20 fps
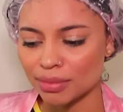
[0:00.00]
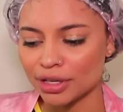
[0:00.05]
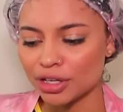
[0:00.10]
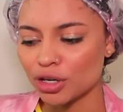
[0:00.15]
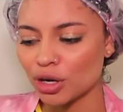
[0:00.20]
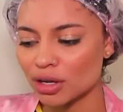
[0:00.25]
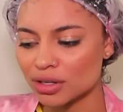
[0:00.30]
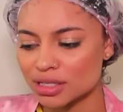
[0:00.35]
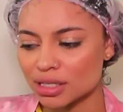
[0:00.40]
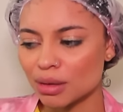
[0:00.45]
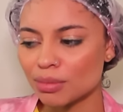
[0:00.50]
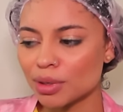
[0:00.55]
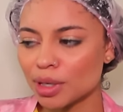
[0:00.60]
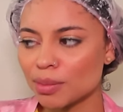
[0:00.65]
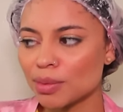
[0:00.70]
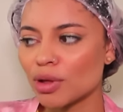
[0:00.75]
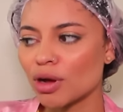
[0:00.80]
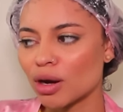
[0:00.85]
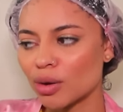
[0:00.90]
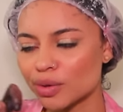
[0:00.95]
Like, you know some
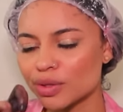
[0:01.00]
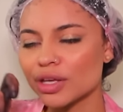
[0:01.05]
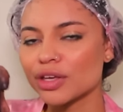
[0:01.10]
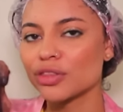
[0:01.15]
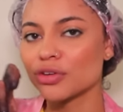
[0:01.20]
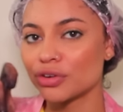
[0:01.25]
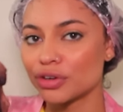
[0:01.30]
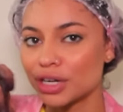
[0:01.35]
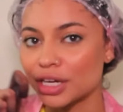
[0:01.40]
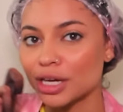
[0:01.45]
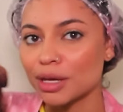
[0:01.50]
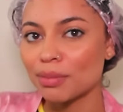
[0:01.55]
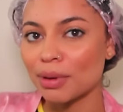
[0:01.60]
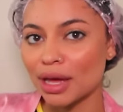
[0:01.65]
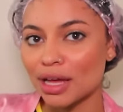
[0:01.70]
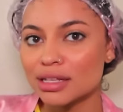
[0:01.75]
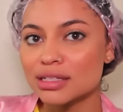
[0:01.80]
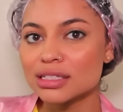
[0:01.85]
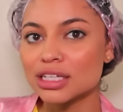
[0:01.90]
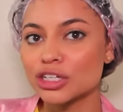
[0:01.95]
people are with like their nick
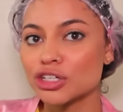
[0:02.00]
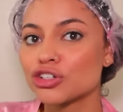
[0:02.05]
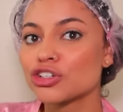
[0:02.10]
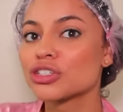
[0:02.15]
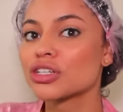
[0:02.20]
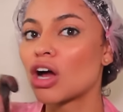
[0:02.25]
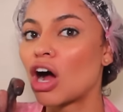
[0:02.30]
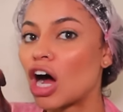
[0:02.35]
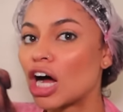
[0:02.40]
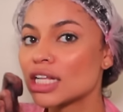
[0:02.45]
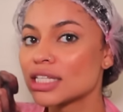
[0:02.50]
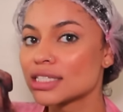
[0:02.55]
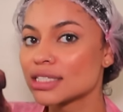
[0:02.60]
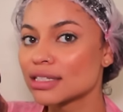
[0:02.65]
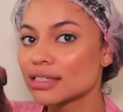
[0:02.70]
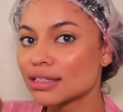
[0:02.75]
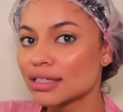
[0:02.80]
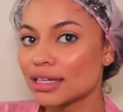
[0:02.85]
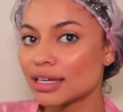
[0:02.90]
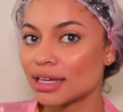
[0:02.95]
pens, like you're just
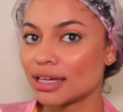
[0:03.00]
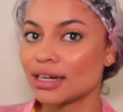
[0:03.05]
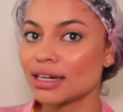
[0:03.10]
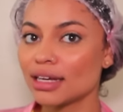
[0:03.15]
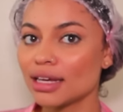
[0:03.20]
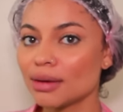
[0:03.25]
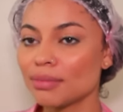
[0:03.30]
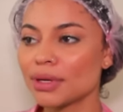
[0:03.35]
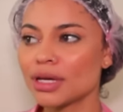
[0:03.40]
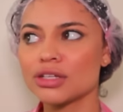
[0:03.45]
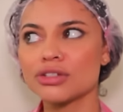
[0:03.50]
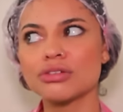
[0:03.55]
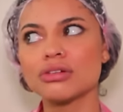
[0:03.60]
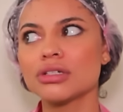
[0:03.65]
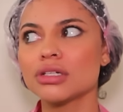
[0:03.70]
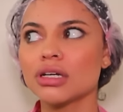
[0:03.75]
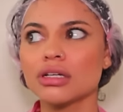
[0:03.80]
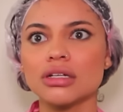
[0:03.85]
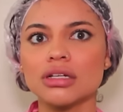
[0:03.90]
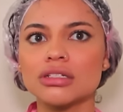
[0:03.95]
constantly hitting it because you're
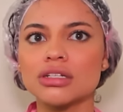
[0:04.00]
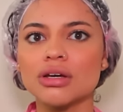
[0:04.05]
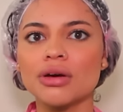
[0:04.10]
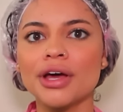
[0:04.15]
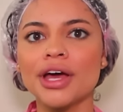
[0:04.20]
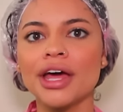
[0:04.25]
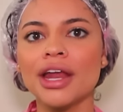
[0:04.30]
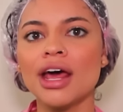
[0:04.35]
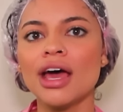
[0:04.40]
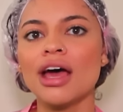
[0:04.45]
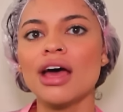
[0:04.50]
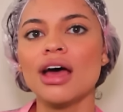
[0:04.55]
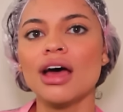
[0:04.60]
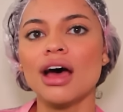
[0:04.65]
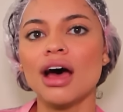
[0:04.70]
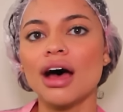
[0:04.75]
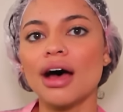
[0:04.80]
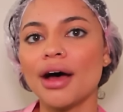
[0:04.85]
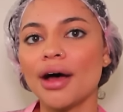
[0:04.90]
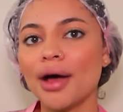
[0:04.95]
addicted to it.
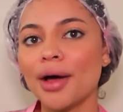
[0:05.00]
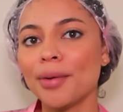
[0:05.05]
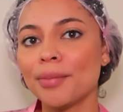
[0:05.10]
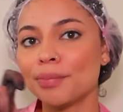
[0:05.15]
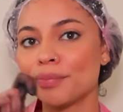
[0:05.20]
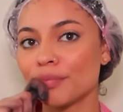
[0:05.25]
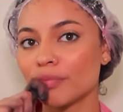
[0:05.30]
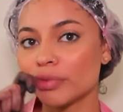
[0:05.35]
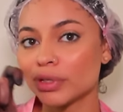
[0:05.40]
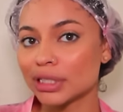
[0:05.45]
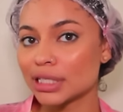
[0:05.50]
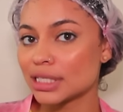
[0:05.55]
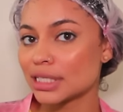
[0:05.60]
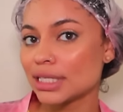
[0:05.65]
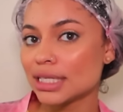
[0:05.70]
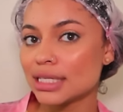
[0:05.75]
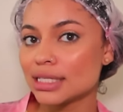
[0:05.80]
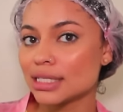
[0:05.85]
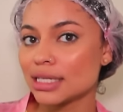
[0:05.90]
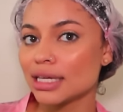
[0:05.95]
Um, but the
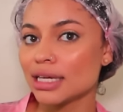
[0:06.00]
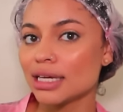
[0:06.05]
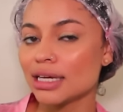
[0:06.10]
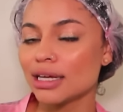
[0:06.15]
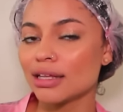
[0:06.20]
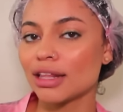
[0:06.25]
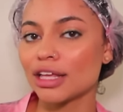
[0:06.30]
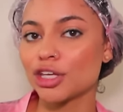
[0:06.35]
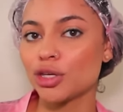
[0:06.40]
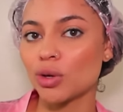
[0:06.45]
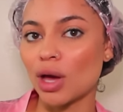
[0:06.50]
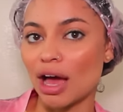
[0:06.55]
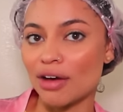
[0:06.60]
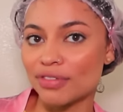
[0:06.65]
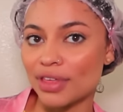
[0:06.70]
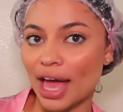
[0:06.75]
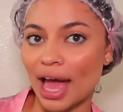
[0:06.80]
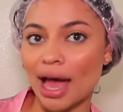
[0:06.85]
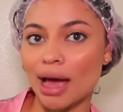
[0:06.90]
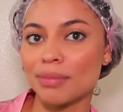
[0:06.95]
dizzy, like you have
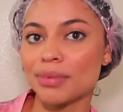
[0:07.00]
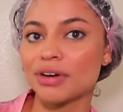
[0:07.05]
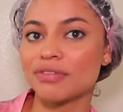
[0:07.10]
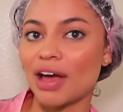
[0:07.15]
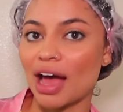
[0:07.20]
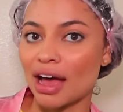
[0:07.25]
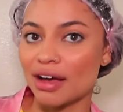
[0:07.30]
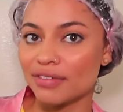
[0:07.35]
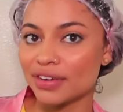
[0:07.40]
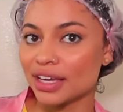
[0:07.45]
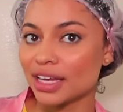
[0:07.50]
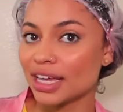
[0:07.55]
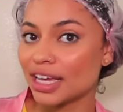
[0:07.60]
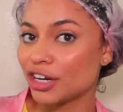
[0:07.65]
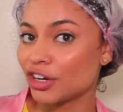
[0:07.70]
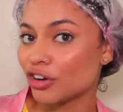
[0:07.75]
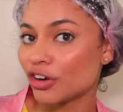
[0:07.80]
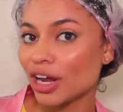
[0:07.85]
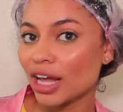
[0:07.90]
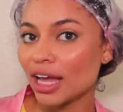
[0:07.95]
the habit of having it
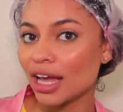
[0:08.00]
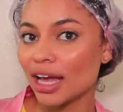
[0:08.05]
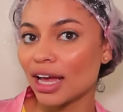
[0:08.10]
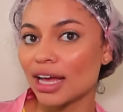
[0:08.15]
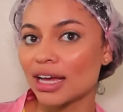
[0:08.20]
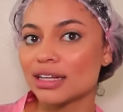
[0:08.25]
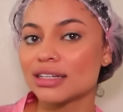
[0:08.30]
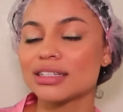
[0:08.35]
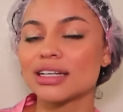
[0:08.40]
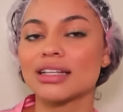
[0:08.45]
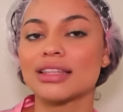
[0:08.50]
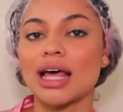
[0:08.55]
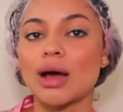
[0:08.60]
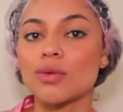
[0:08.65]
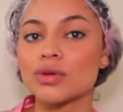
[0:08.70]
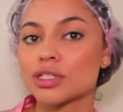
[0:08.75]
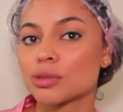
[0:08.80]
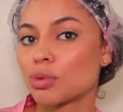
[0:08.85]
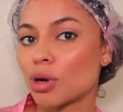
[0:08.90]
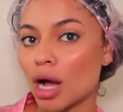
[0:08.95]
in your hand and that
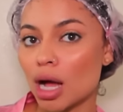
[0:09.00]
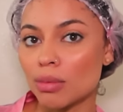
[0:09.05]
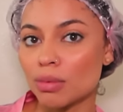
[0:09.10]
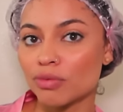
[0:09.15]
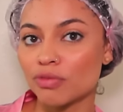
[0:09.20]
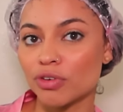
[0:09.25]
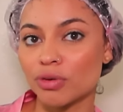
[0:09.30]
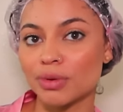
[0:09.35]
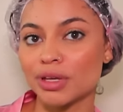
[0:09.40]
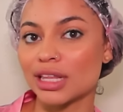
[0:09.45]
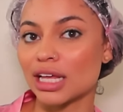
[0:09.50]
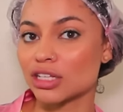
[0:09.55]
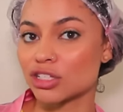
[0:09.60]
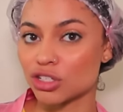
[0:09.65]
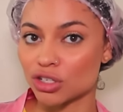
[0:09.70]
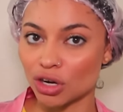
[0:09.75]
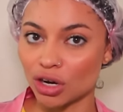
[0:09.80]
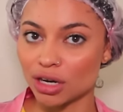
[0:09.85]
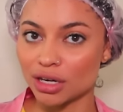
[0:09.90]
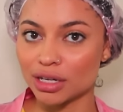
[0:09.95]
was a problem for me that
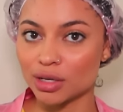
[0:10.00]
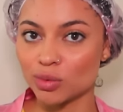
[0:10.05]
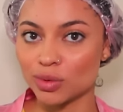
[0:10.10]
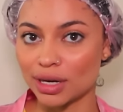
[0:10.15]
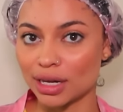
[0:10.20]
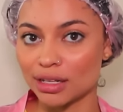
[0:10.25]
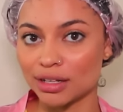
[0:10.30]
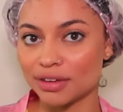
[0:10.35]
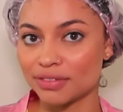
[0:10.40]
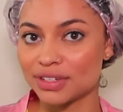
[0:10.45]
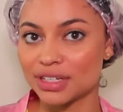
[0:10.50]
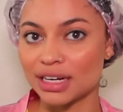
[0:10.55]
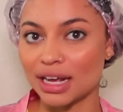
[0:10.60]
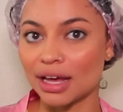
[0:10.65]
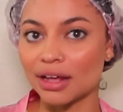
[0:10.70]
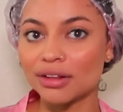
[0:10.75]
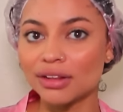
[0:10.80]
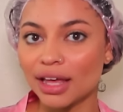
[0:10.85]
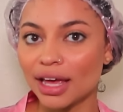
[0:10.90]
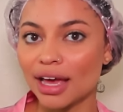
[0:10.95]
started when I lived in
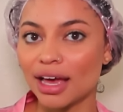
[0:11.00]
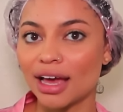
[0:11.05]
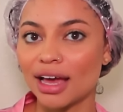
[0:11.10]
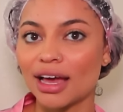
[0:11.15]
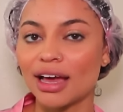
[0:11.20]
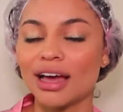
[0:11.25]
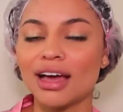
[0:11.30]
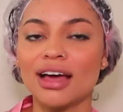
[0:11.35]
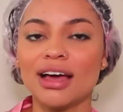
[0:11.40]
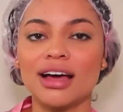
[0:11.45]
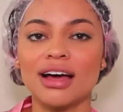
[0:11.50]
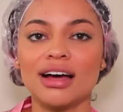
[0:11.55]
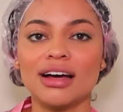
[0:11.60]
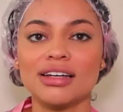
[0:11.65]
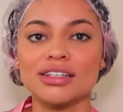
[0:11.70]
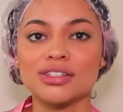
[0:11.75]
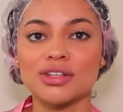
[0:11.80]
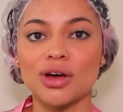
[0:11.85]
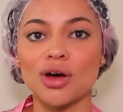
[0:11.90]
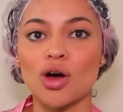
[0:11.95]
LA.
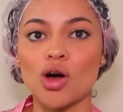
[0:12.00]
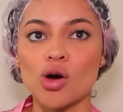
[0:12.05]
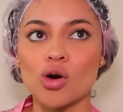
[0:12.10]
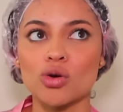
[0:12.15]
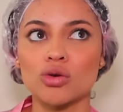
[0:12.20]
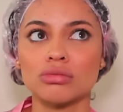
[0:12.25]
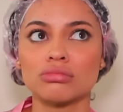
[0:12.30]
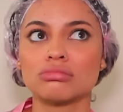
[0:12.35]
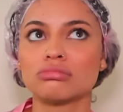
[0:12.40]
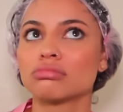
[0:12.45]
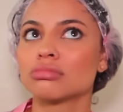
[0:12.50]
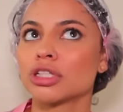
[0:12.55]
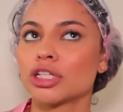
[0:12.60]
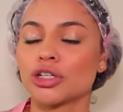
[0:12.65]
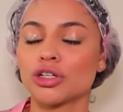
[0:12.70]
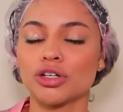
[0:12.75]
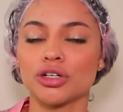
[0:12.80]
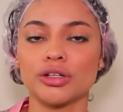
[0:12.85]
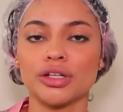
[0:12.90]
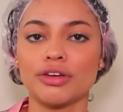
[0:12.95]
So
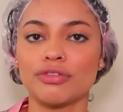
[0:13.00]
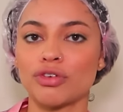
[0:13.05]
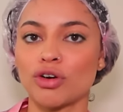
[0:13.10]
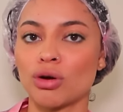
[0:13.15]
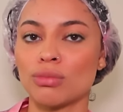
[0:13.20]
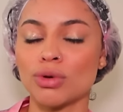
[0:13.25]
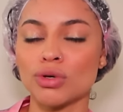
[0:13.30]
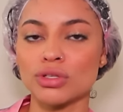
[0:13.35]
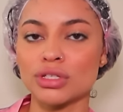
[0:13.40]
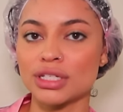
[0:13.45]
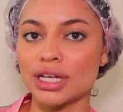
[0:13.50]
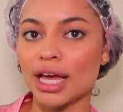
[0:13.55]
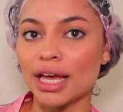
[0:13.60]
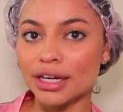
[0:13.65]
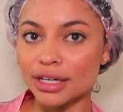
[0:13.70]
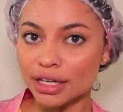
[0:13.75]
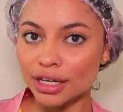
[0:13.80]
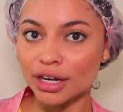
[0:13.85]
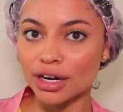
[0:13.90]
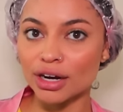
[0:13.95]
literally for almost
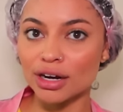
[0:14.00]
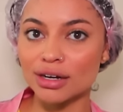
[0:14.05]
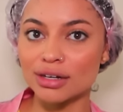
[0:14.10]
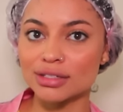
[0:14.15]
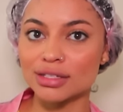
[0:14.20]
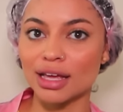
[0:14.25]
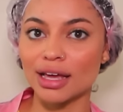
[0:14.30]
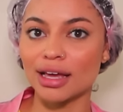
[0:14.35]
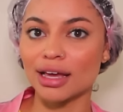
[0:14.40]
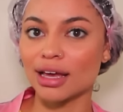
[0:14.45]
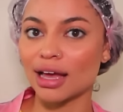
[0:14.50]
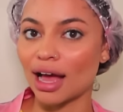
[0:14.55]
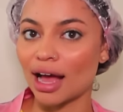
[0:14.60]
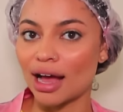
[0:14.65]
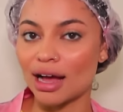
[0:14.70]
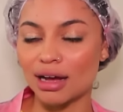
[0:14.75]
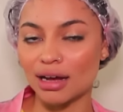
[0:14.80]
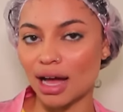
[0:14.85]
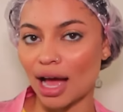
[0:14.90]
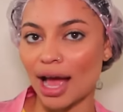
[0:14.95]
10 years, like
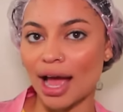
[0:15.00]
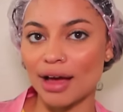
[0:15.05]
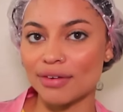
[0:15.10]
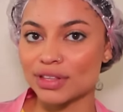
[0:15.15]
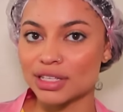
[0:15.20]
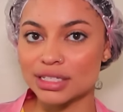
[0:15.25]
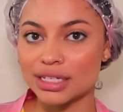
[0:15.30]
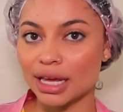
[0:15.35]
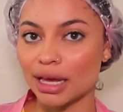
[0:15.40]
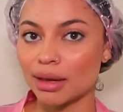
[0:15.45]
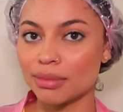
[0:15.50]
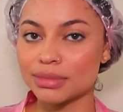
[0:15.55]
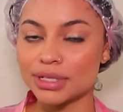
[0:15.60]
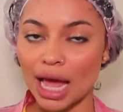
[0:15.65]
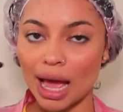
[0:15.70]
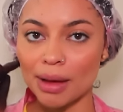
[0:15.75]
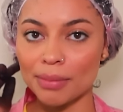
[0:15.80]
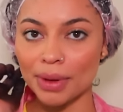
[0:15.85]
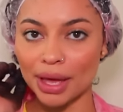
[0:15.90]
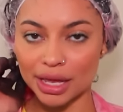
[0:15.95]
I have this damn
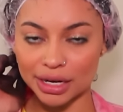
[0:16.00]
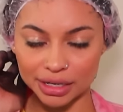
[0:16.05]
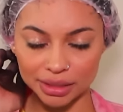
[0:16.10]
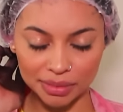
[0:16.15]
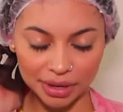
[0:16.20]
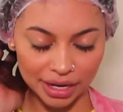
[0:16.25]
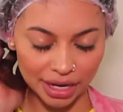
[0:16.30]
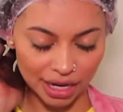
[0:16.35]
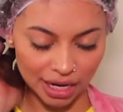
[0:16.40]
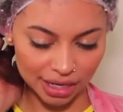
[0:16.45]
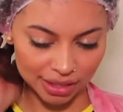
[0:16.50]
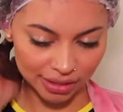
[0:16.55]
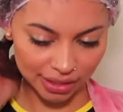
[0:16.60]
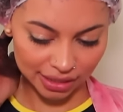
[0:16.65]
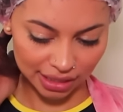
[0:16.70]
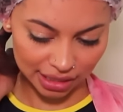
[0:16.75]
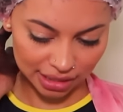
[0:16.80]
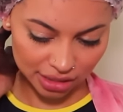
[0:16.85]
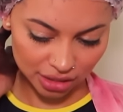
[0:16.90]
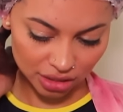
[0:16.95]
dab pen in my hand,
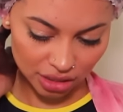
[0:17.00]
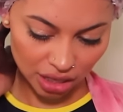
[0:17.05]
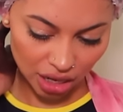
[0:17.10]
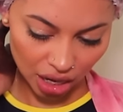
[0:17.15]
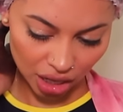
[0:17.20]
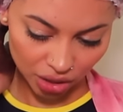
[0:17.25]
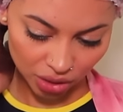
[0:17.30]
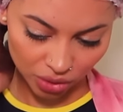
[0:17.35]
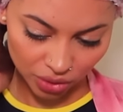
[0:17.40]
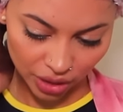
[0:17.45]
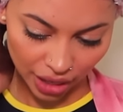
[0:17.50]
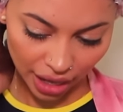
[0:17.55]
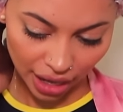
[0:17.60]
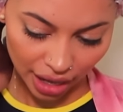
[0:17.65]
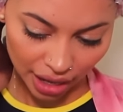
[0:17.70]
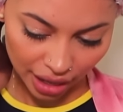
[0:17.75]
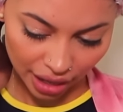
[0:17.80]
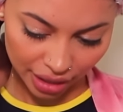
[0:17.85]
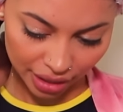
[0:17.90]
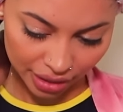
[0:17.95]
like that's not
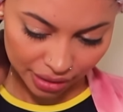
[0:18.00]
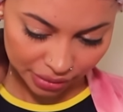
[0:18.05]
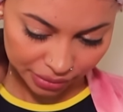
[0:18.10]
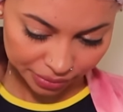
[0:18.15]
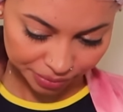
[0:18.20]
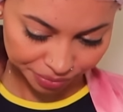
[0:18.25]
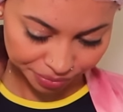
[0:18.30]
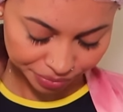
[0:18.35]
okay.